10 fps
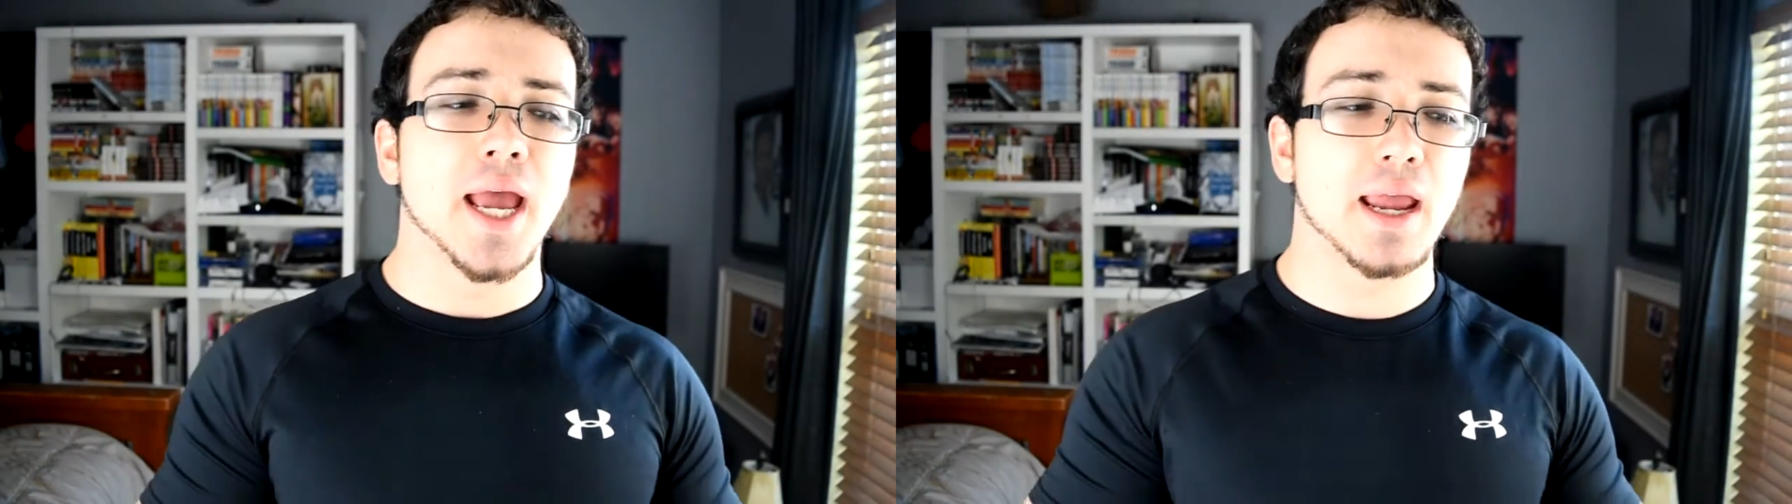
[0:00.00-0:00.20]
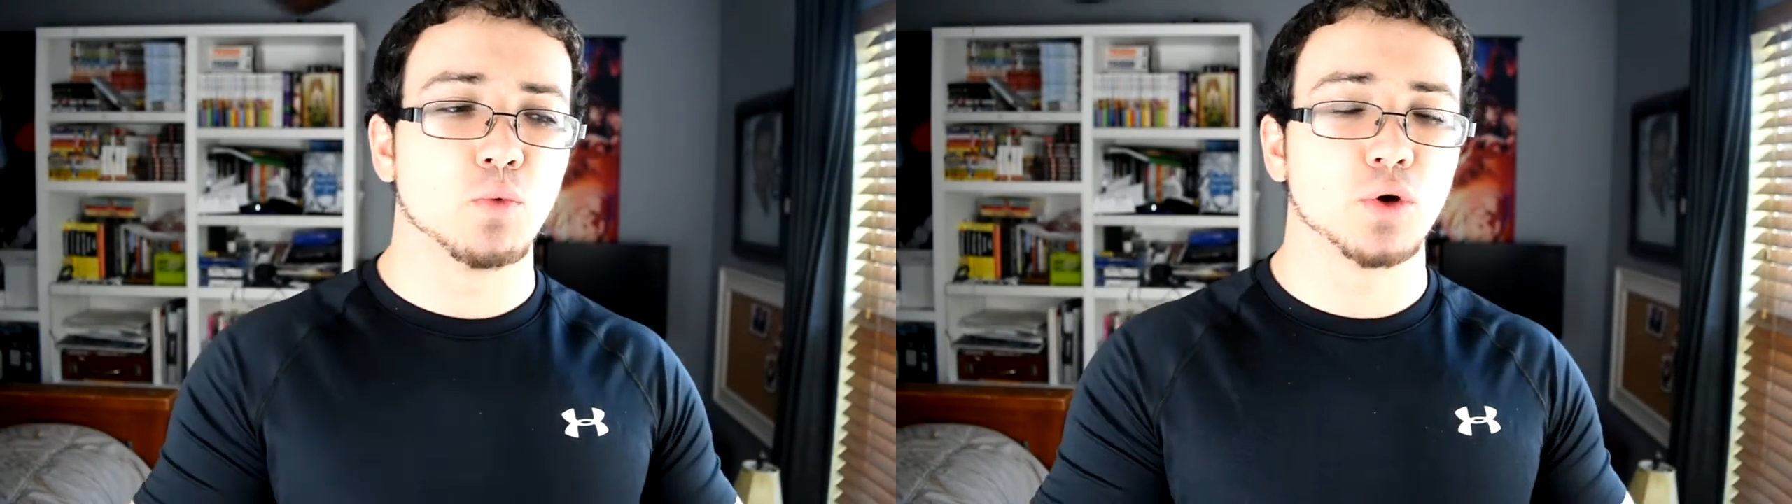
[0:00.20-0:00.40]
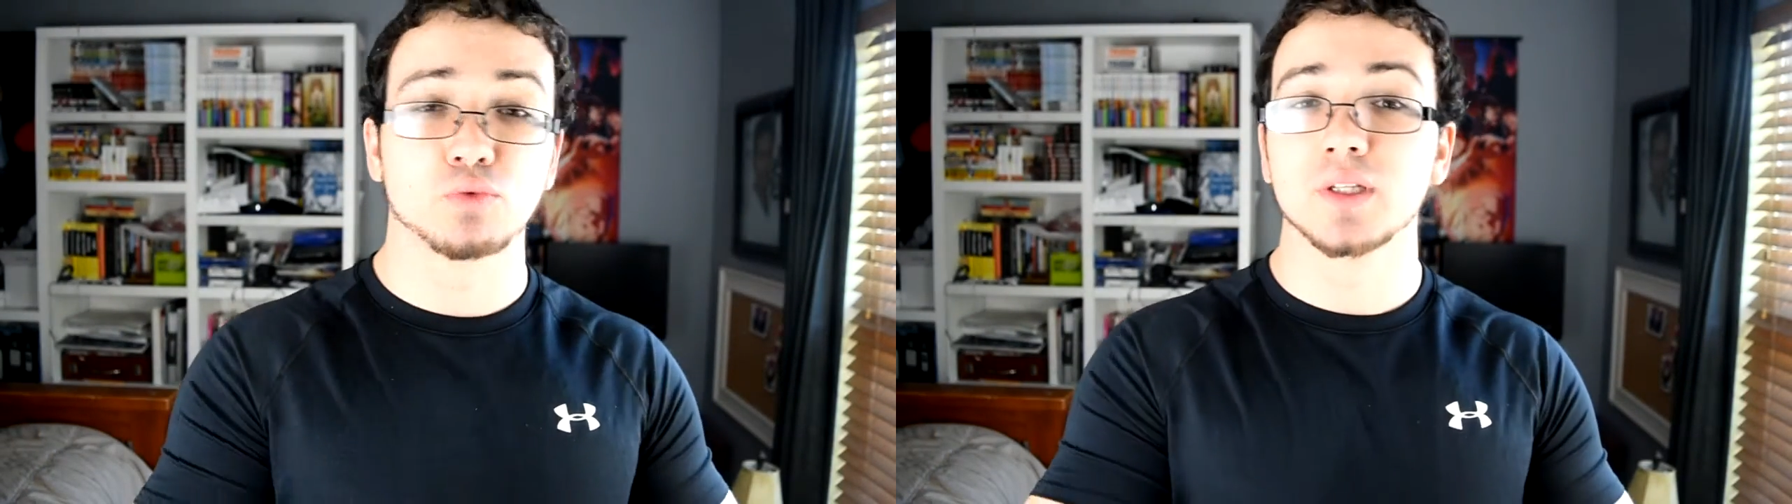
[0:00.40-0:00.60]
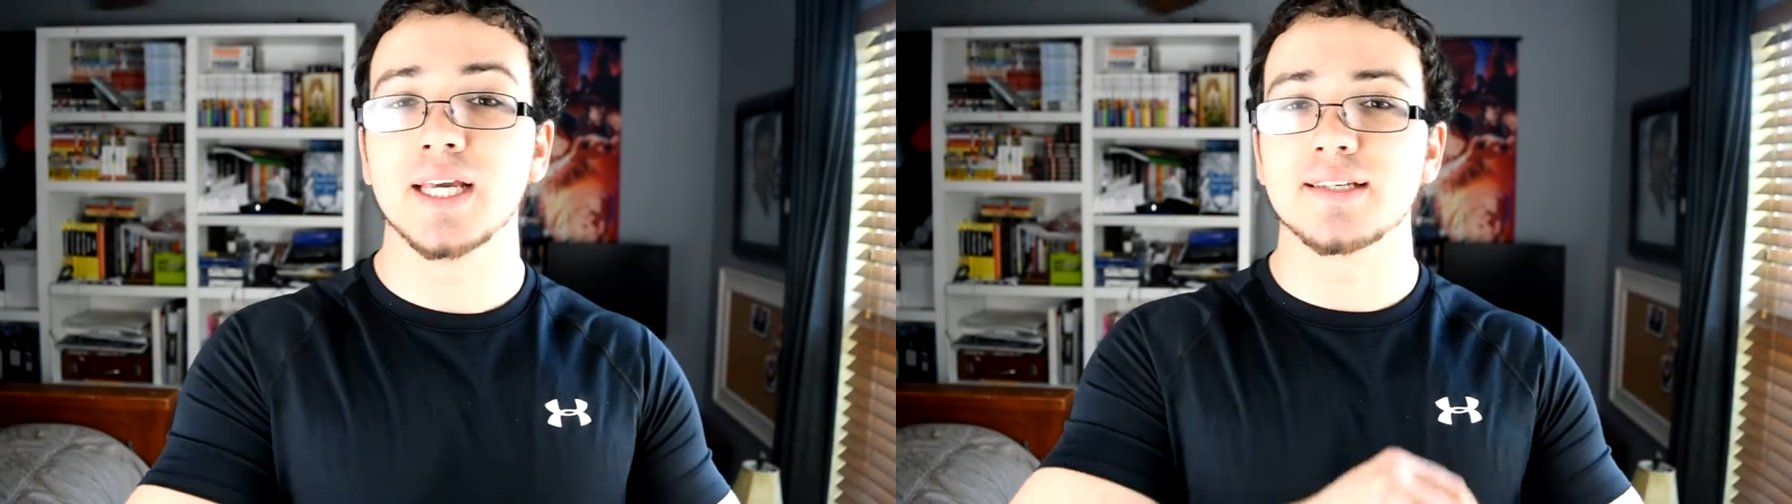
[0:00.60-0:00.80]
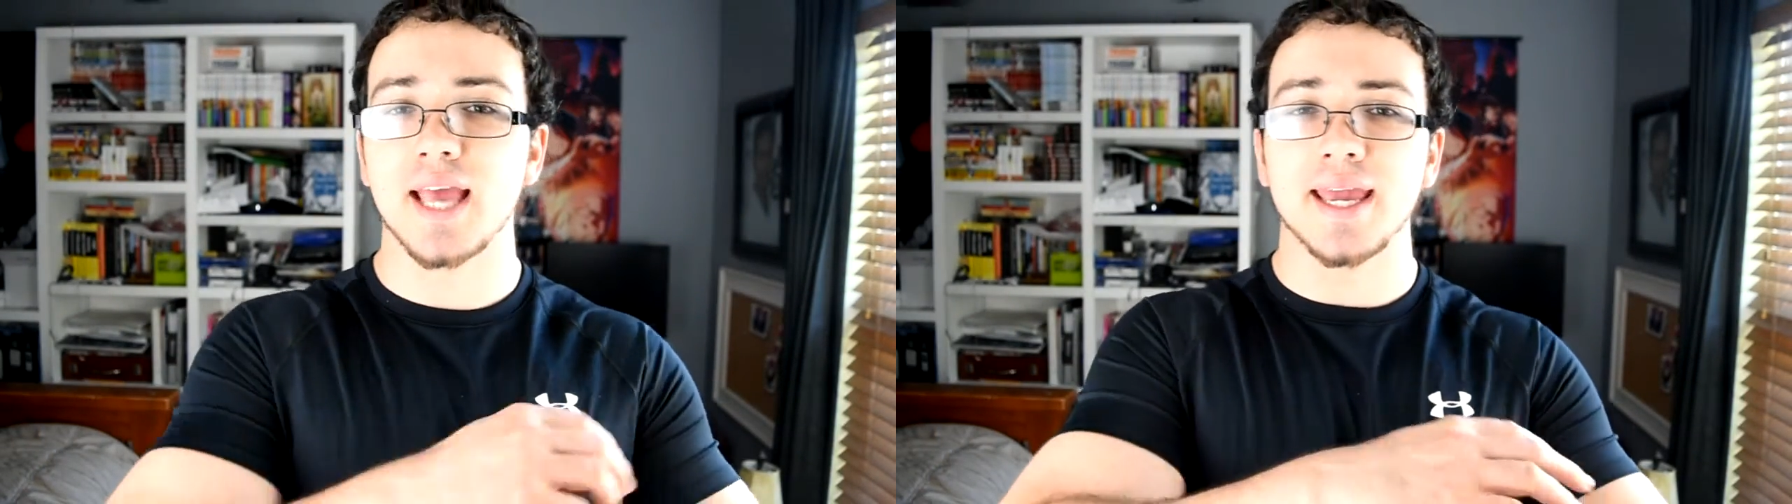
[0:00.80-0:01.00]
it would
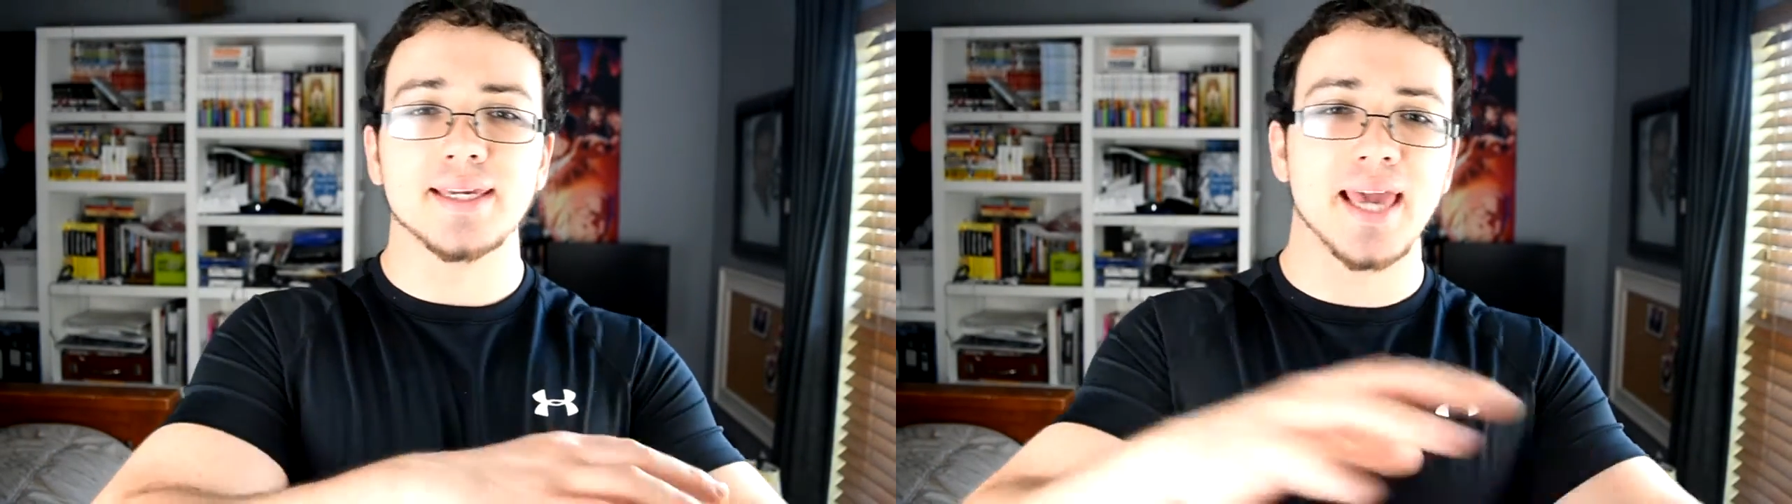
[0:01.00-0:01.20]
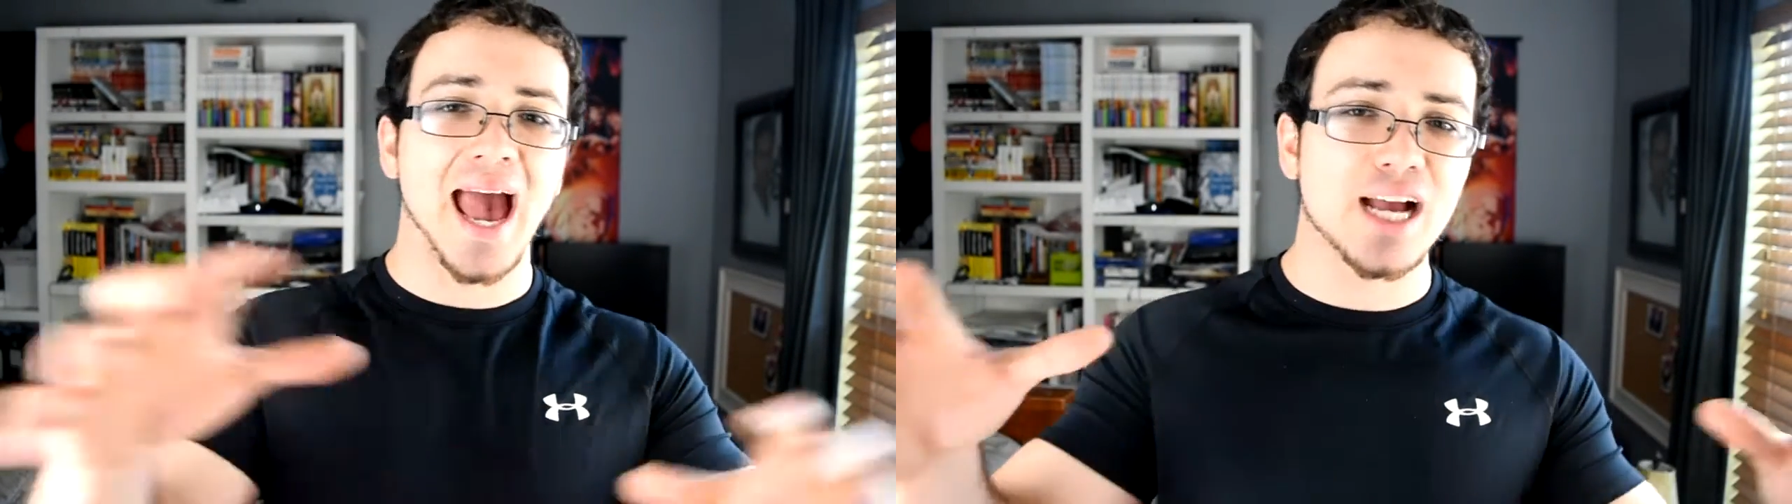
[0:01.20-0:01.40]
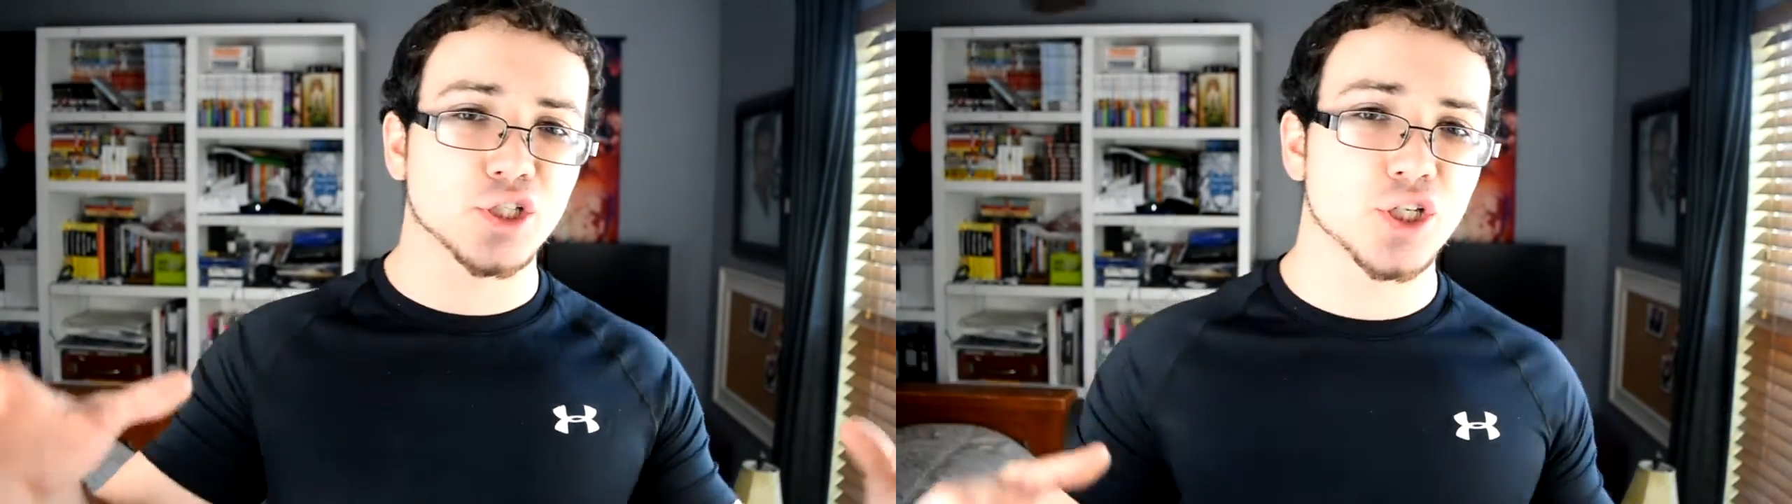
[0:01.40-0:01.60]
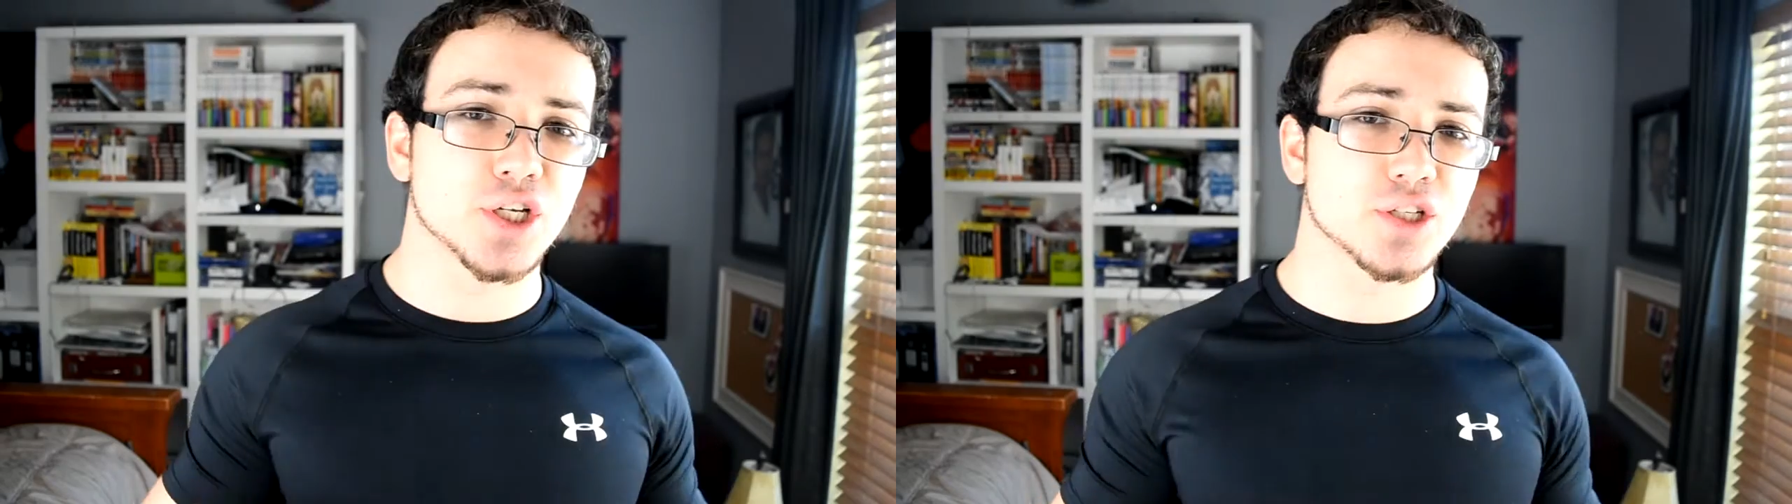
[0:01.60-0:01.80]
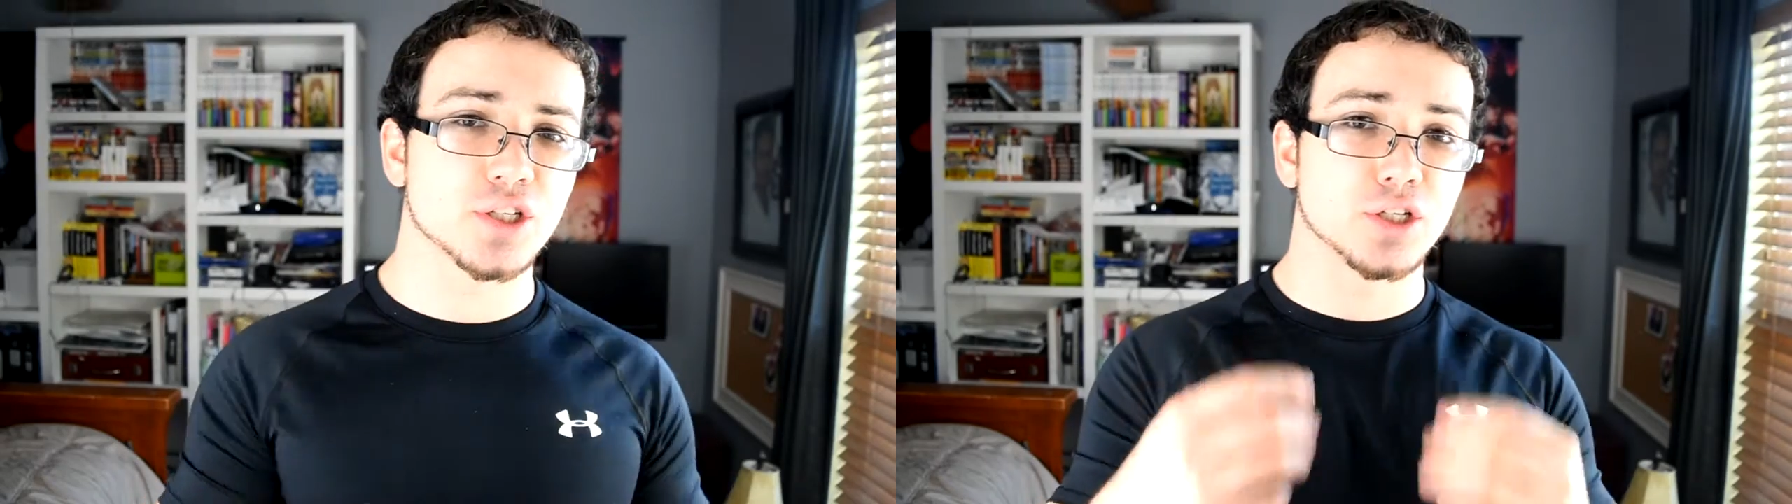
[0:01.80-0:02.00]
release a gaseous,